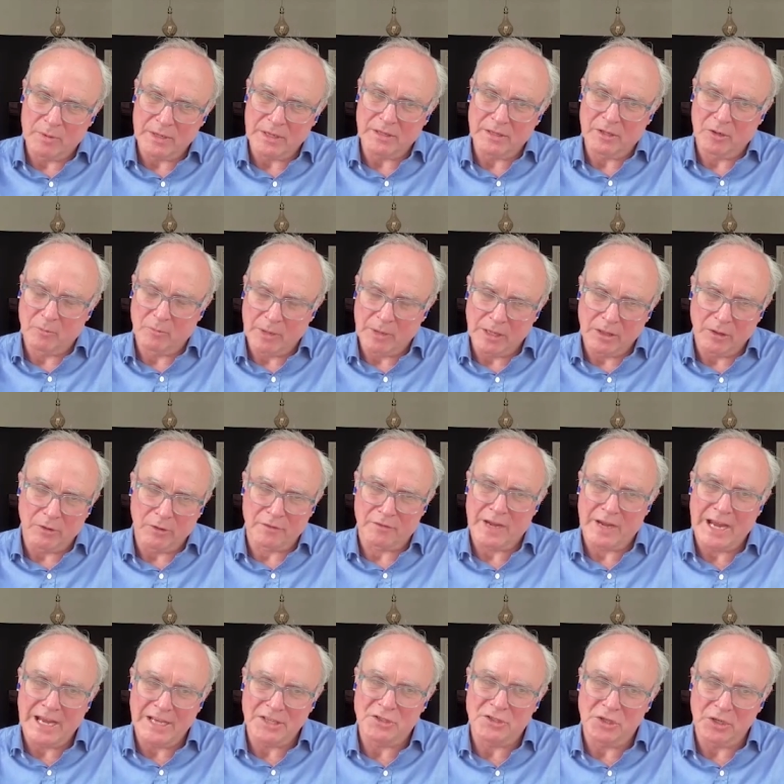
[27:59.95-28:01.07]
it will be, there'll be a
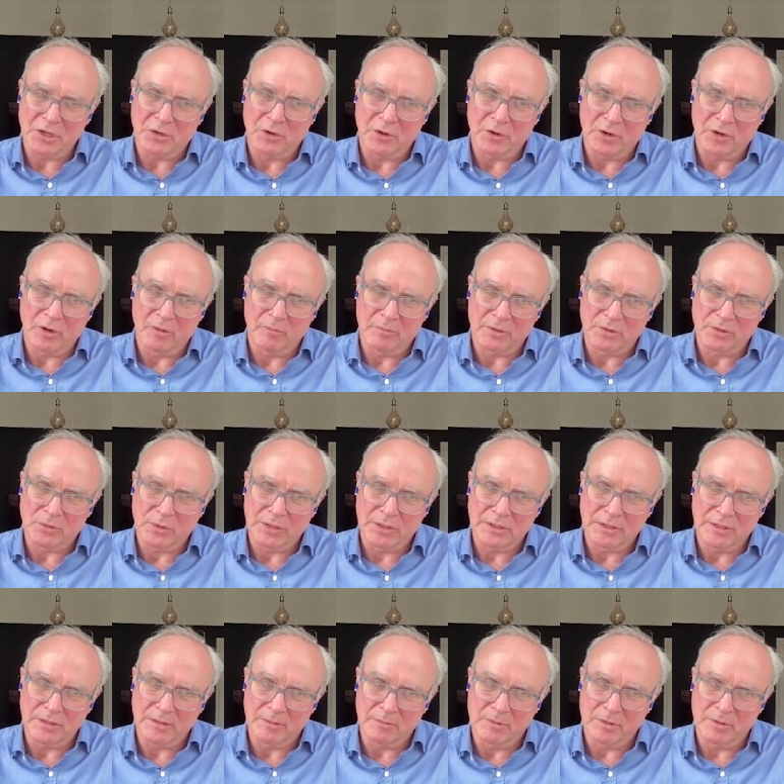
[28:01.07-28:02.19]
lot of hedging going on
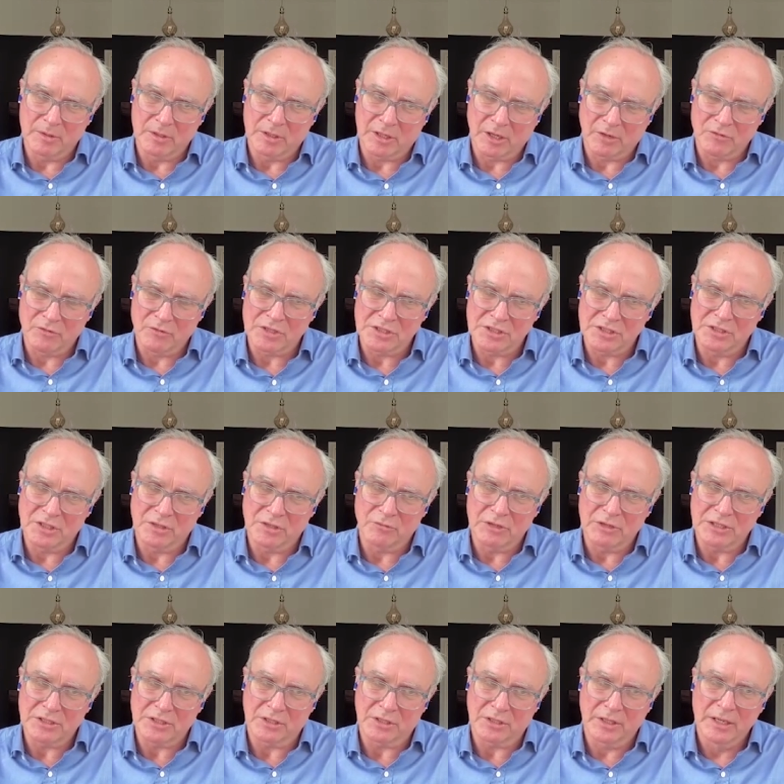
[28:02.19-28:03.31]
between countries
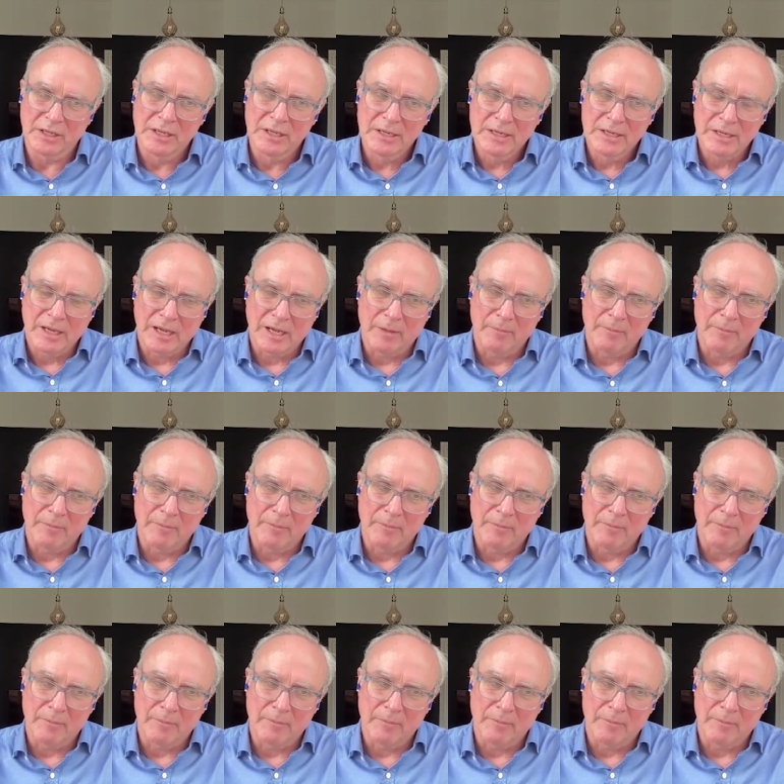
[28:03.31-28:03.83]
in the region.